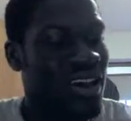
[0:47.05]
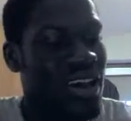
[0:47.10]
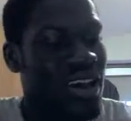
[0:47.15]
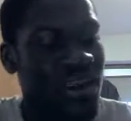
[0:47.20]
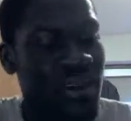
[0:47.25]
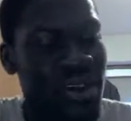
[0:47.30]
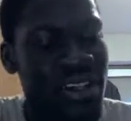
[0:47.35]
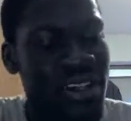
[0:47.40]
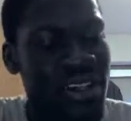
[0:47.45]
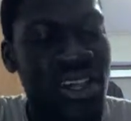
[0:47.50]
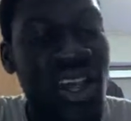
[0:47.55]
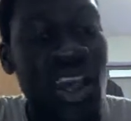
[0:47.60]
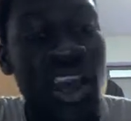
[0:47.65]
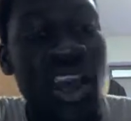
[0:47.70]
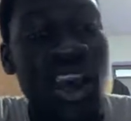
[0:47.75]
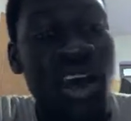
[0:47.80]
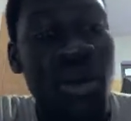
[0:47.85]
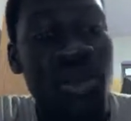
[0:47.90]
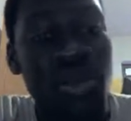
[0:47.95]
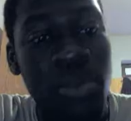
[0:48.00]
Anyways,
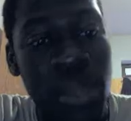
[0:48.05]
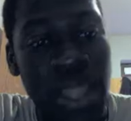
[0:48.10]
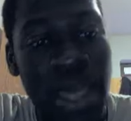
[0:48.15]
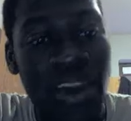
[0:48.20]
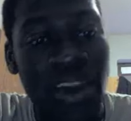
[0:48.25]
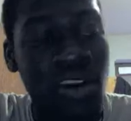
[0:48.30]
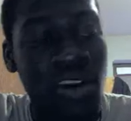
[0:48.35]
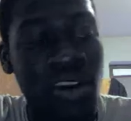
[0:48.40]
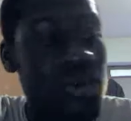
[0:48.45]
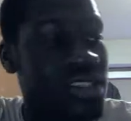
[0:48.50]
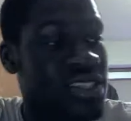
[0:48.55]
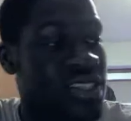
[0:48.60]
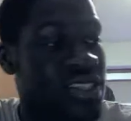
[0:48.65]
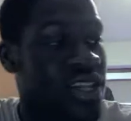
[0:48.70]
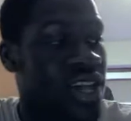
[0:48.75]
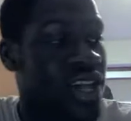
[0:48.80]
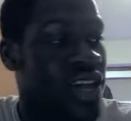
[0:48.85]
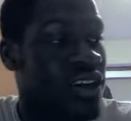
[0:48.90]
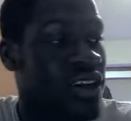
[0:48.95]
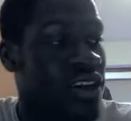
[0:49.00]
Blacker, once
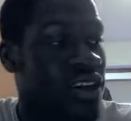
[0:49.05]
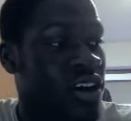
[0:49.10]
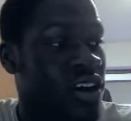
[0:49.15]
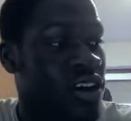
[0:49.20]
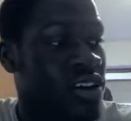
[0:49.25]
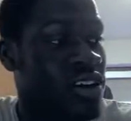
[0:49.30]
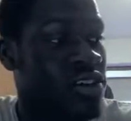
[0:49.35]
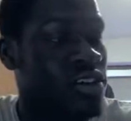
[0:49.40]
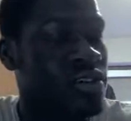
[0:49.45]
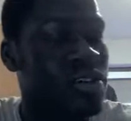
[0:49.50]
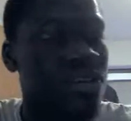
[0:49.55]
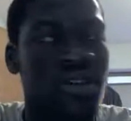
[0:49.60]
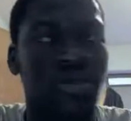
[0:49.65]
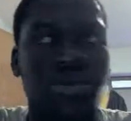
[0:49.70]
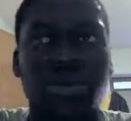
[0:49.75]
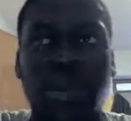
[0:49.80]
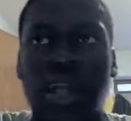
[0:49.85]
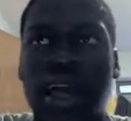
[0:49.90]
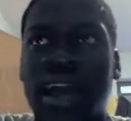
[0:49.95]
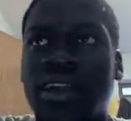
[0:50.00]
again, or no,
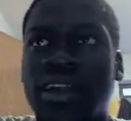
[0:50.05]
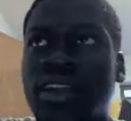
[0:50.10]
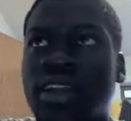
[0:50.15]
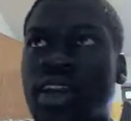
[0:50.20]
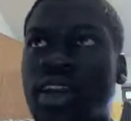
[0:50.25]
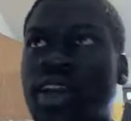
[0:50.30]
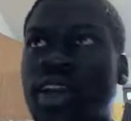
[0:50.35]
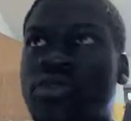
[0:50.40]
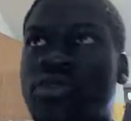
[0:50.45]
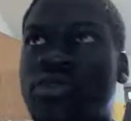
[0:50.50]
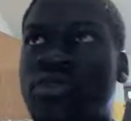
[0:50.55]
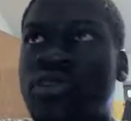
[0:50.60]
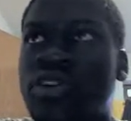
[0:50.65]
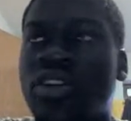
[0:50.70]
Black. Damn, I'm doing